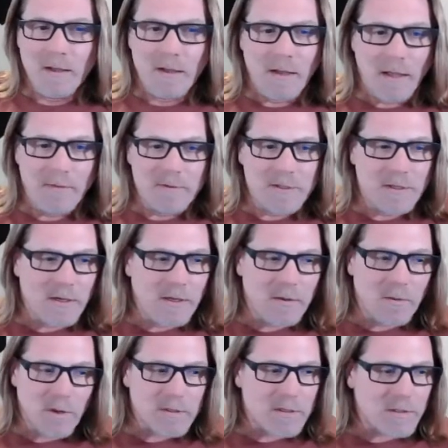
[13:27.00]
I haven't seen any
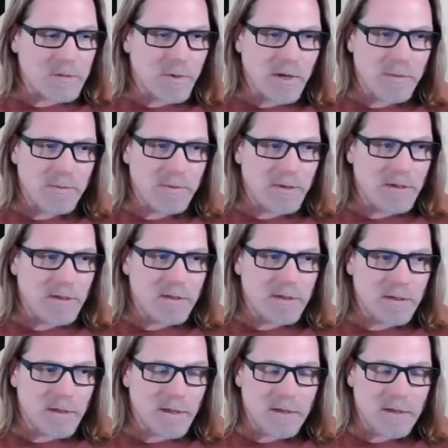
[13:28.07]
questions pop in.